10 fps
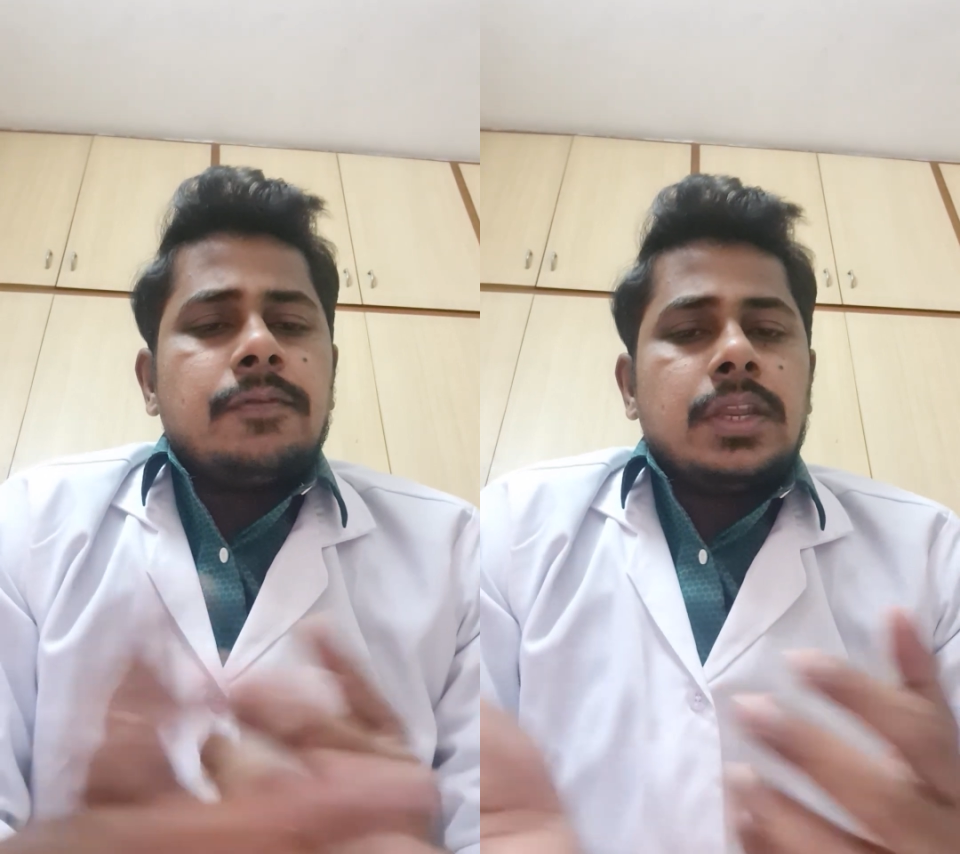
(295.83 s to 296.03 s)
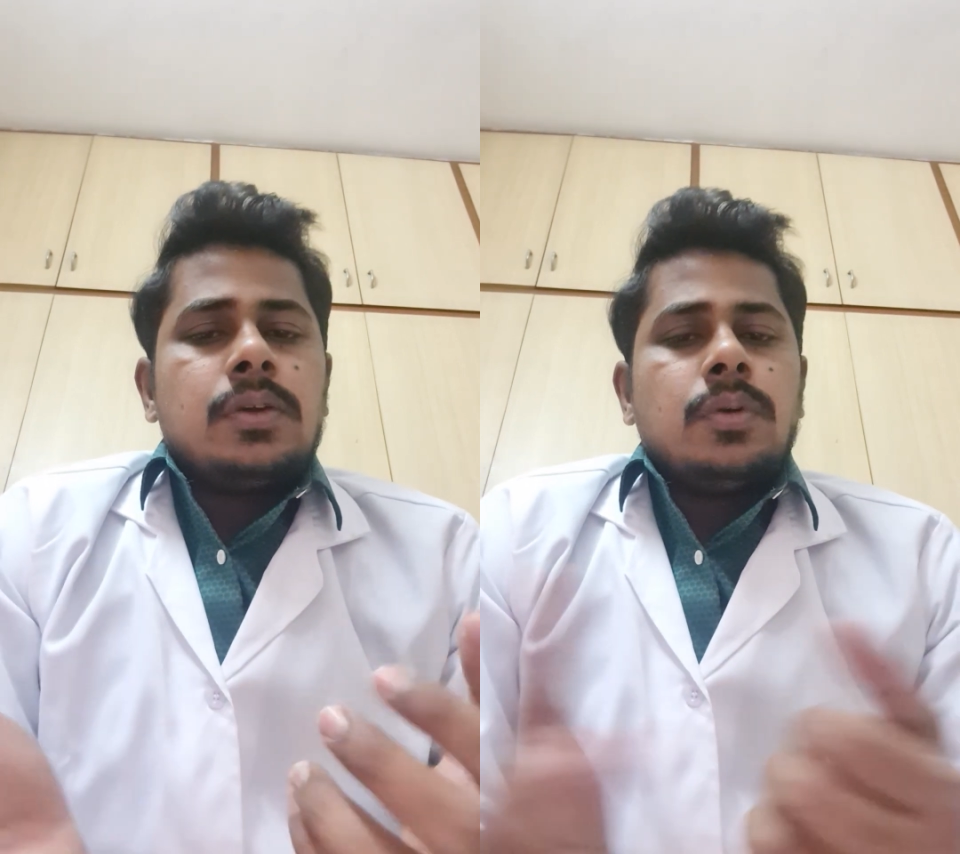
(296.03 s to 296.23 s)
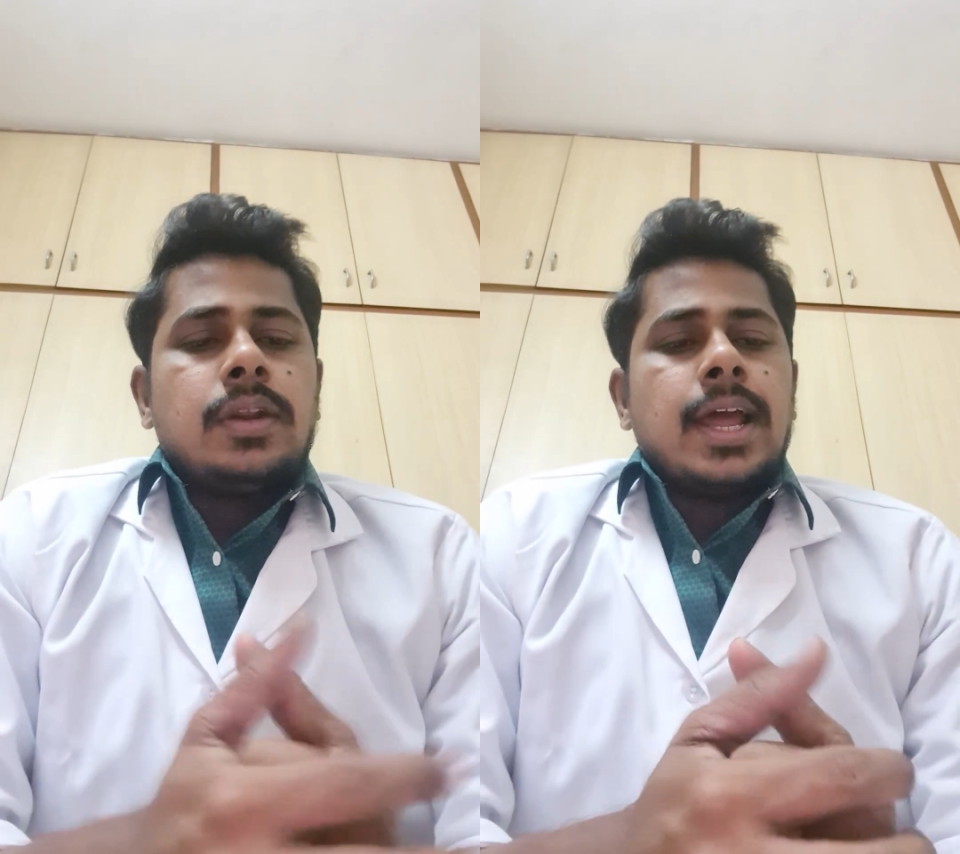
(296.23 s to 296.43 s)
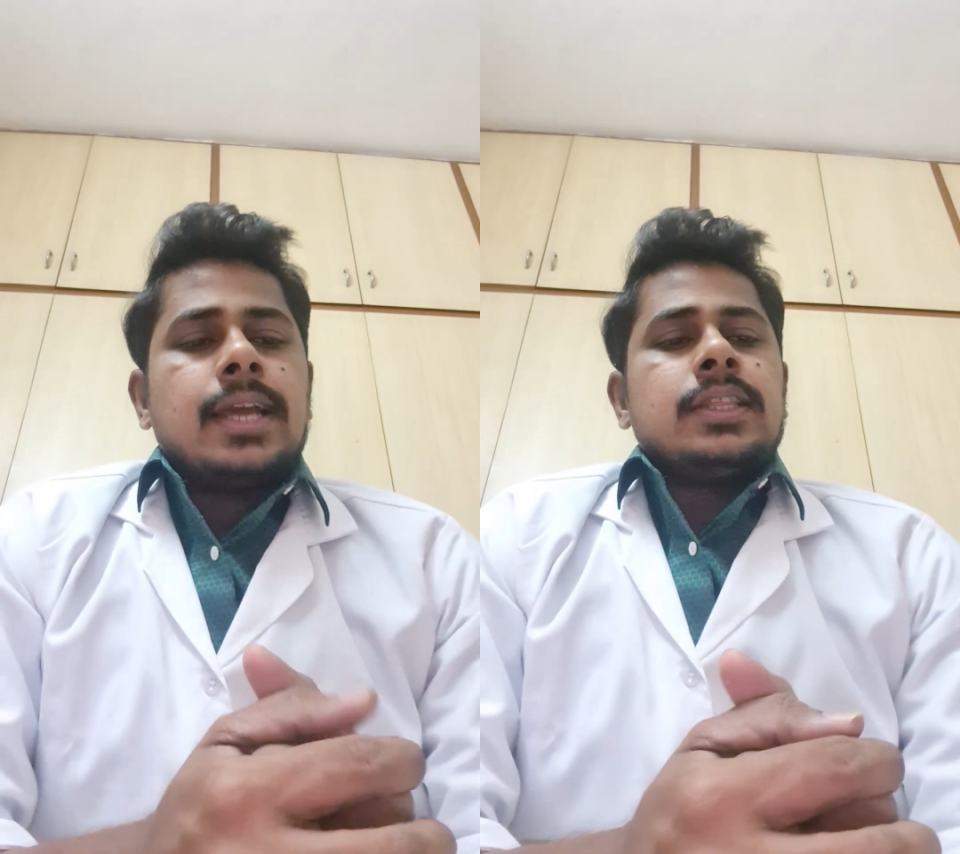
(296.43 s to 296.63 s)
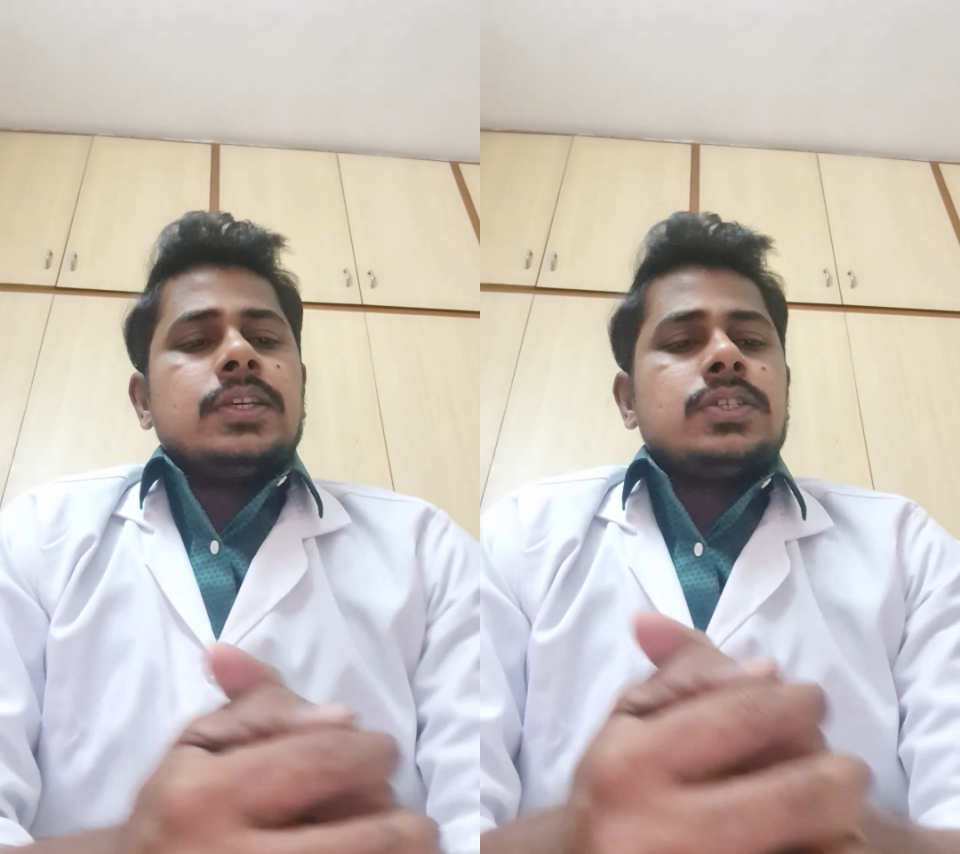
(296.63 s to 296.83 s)
very good
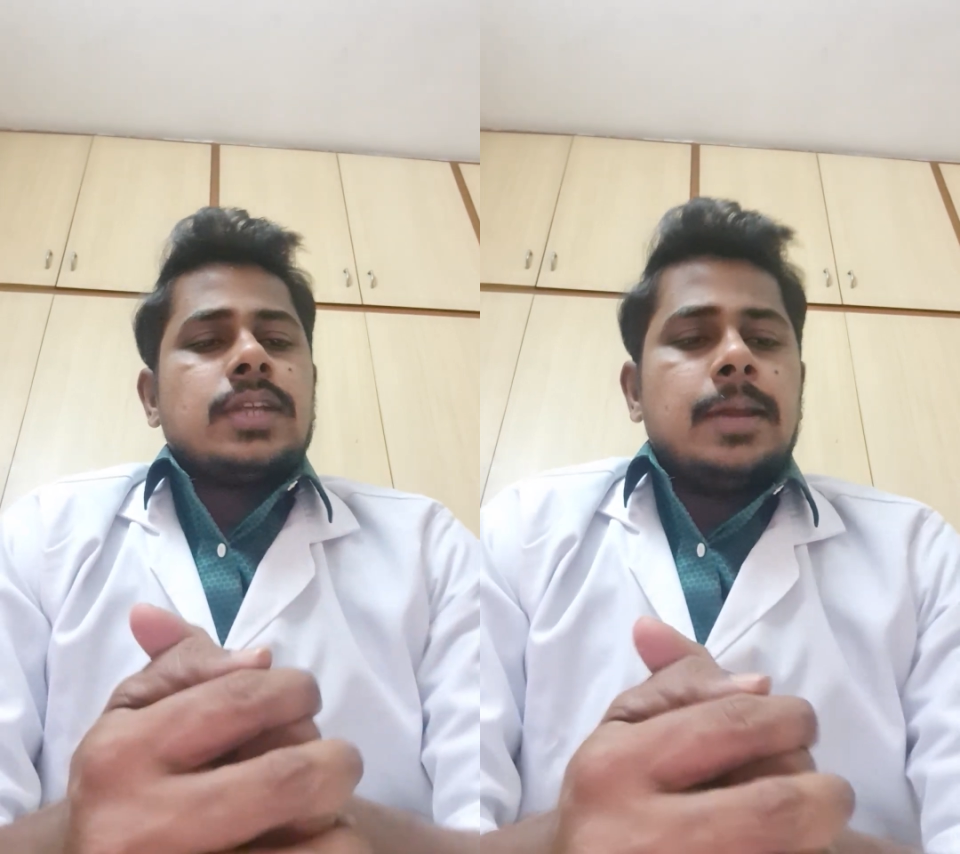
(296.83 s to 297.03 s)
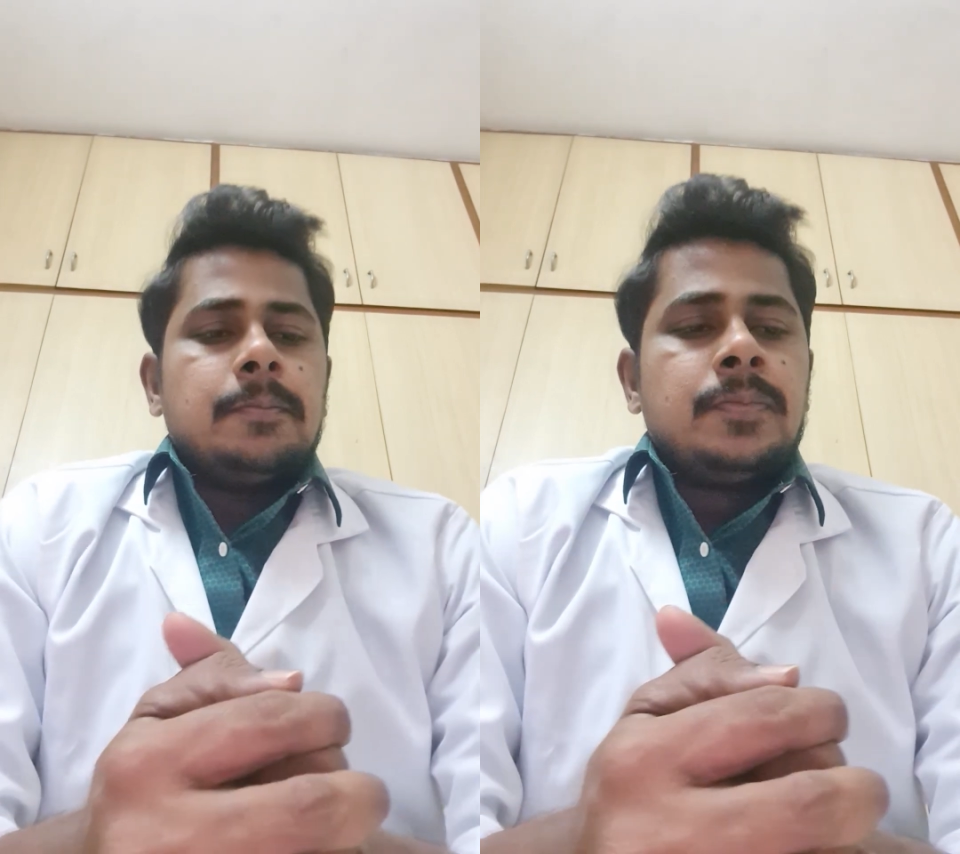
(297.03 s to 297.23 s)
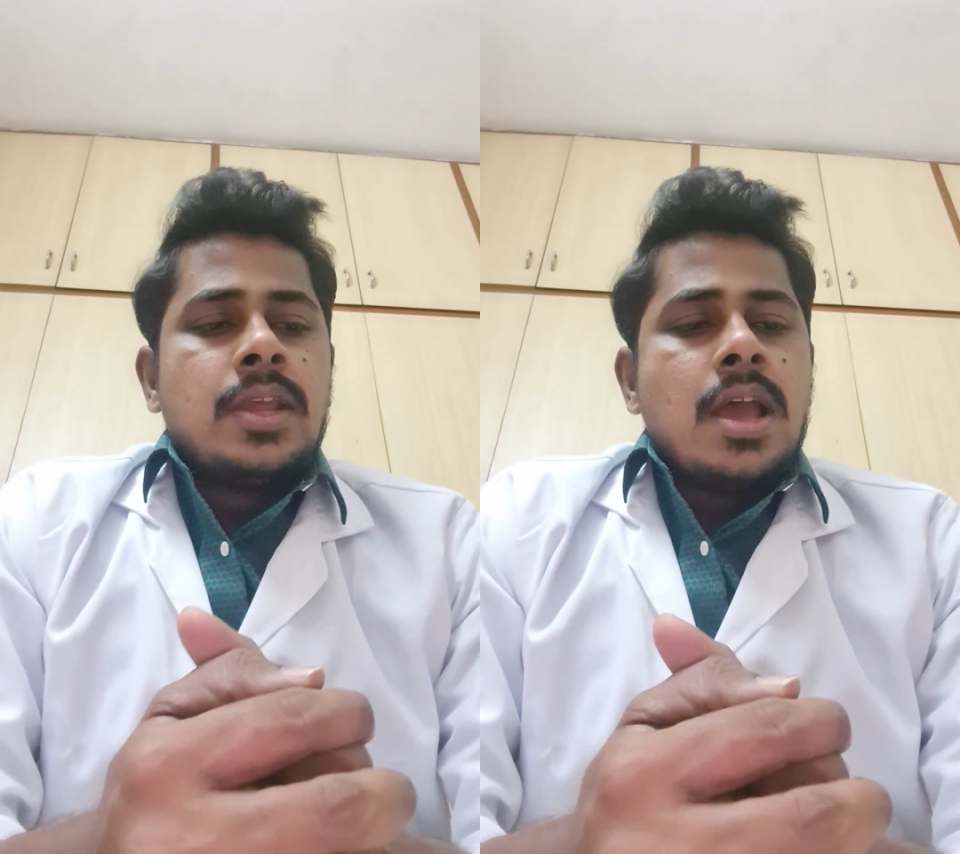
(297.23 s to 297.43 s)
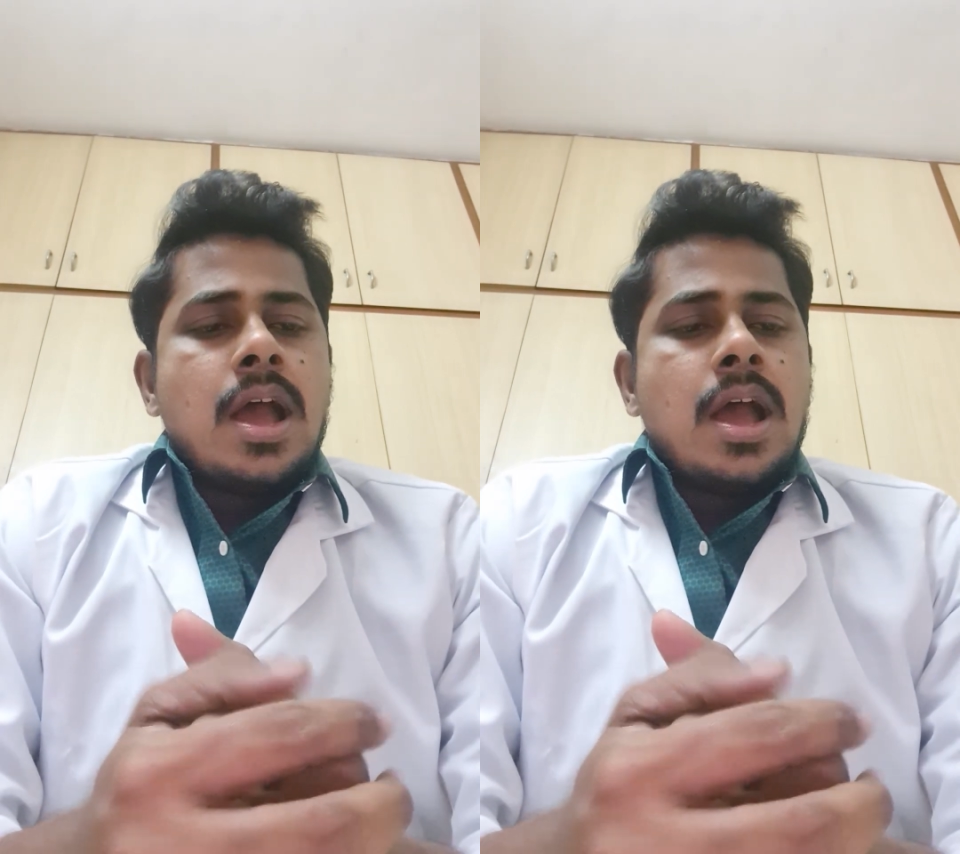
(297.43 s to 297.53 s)
rank this time,